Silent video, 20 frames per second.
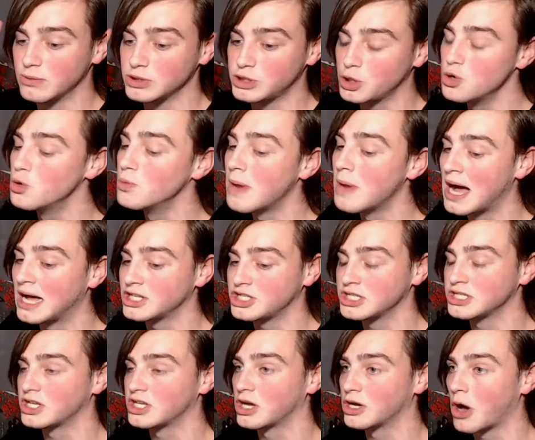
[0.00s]
There were two
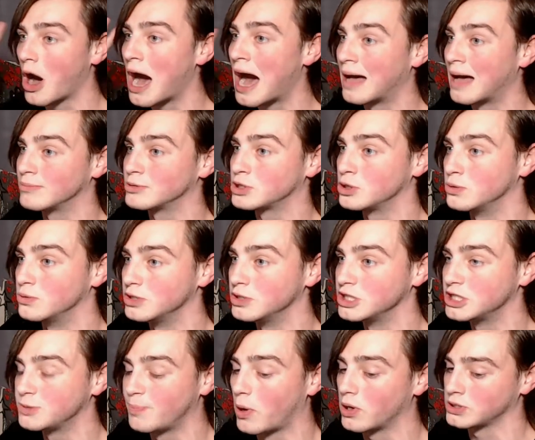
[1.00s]
matches I got
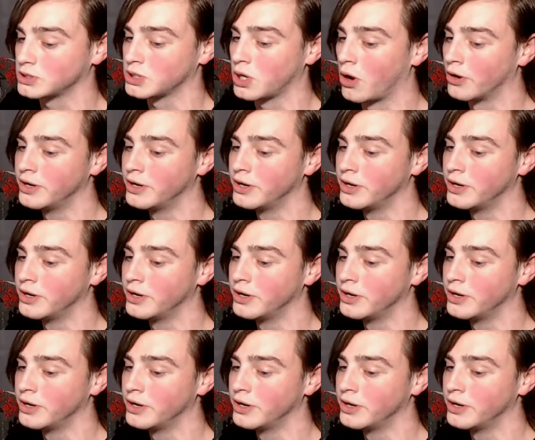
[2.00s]
absolutely spot